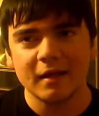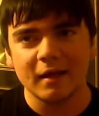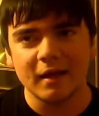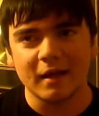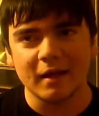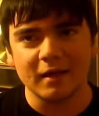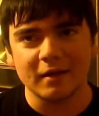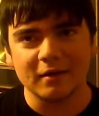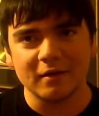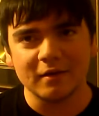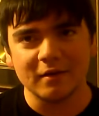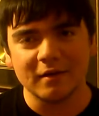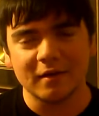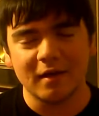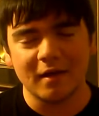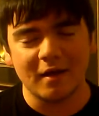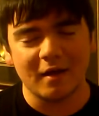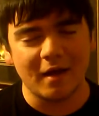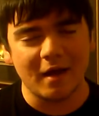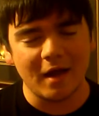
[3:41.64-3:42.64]
And
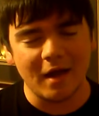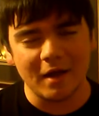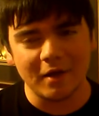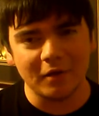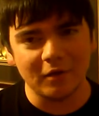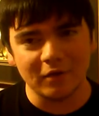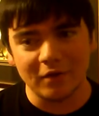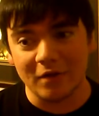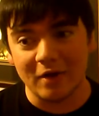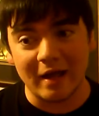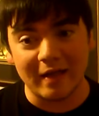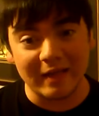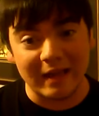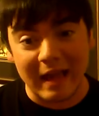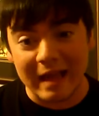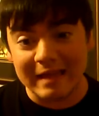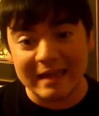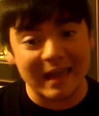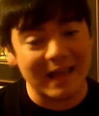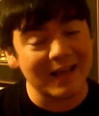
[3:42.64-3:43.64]
I don't know,
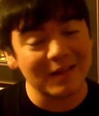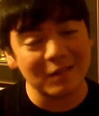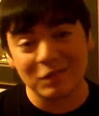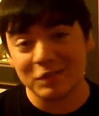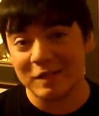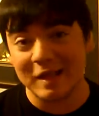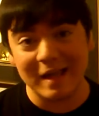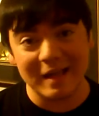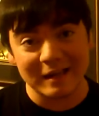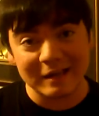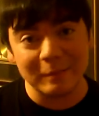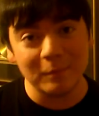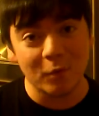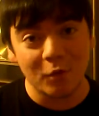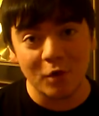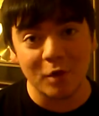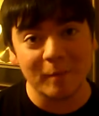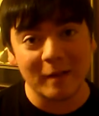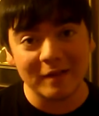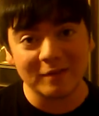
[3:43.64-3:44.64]
I can't say any
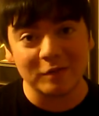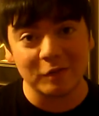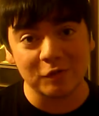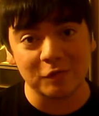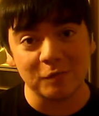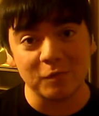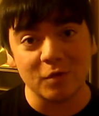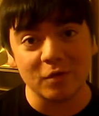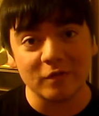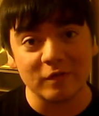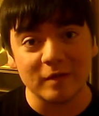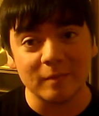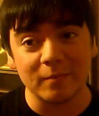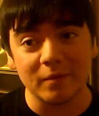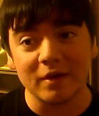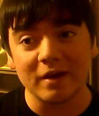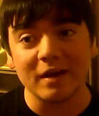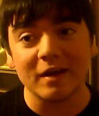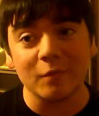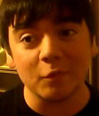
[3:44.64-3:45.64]
more about this movie,
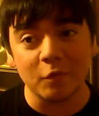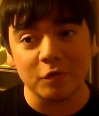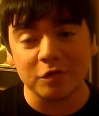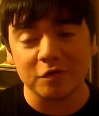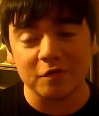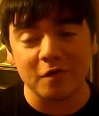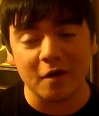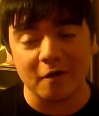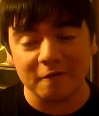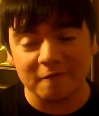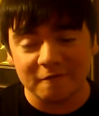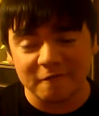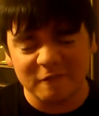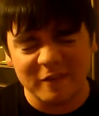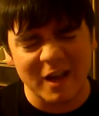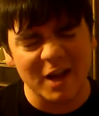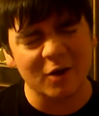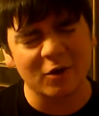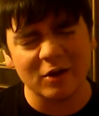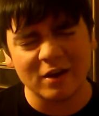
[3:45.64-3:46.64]
but it was a
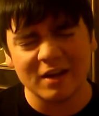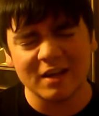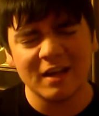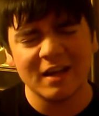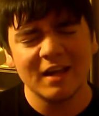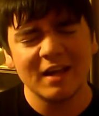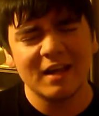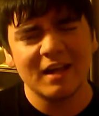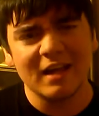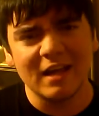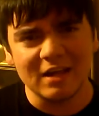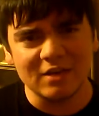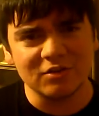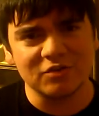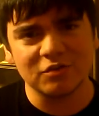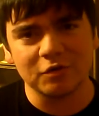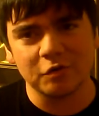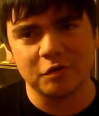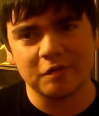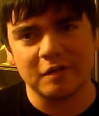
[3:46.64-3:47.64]
very
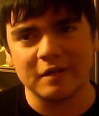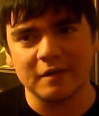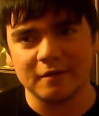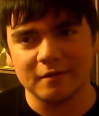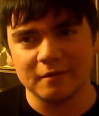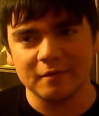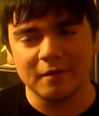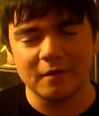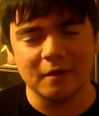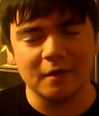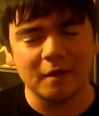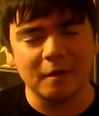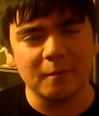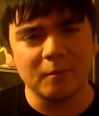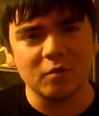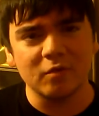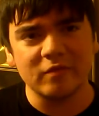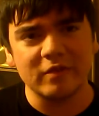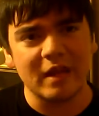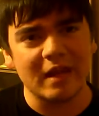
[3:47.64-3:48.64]
interesting
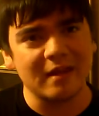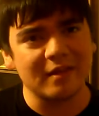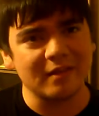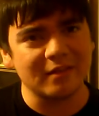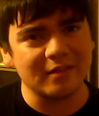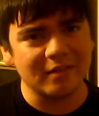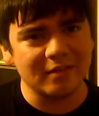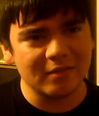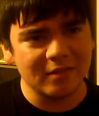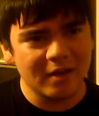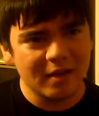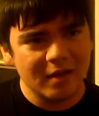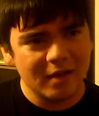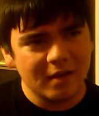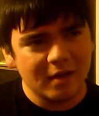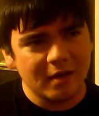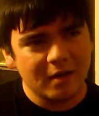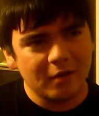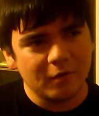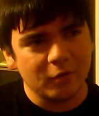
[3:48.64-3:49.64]
movie.
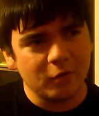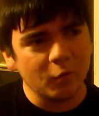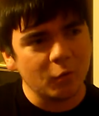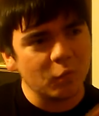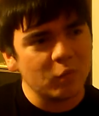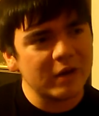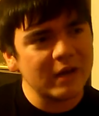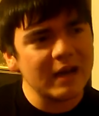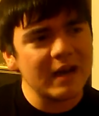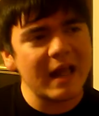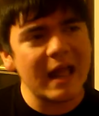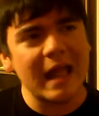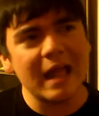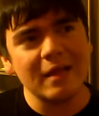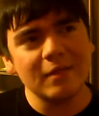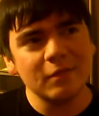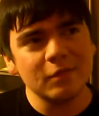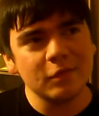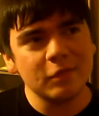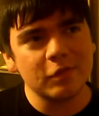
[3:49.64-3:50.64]
When it
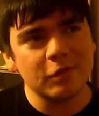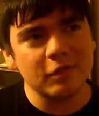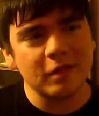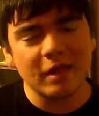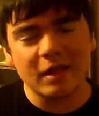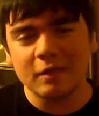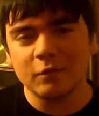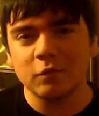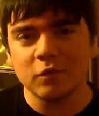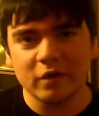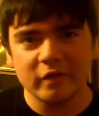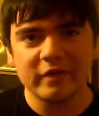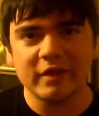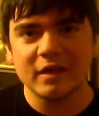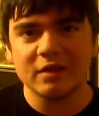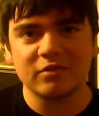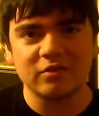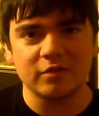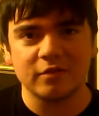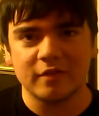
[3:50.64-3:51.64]
ends, it really
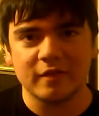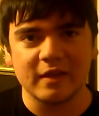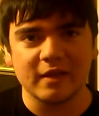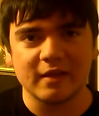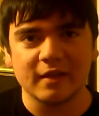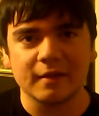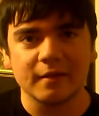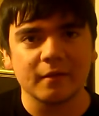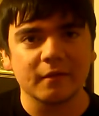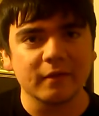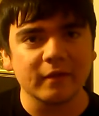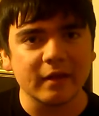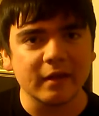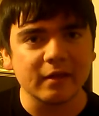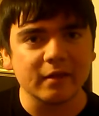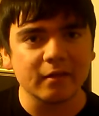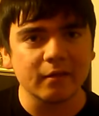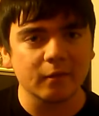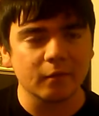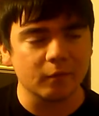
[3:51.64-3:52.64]
gets you thinking.
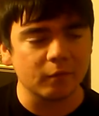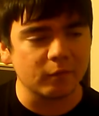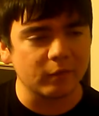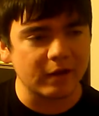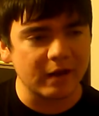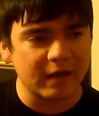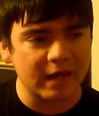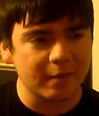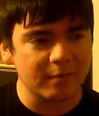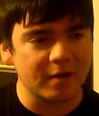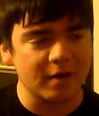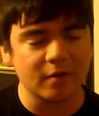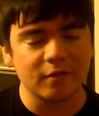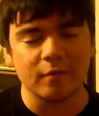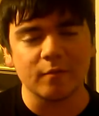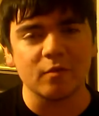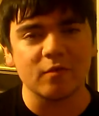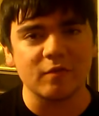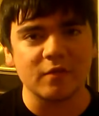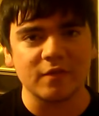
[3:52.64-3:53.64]
Like, when I came out of
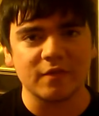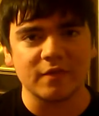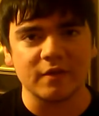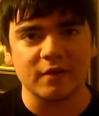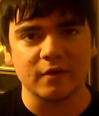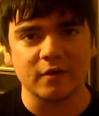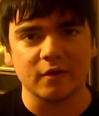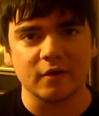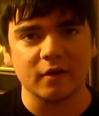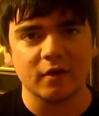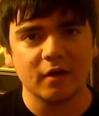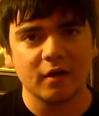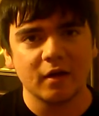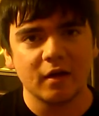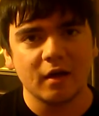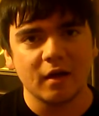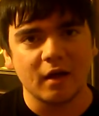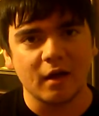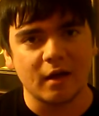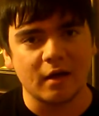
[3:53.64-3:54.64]
the movie theater,
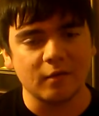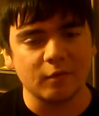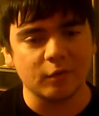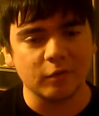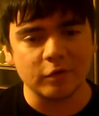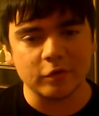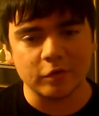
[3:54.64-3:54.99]
I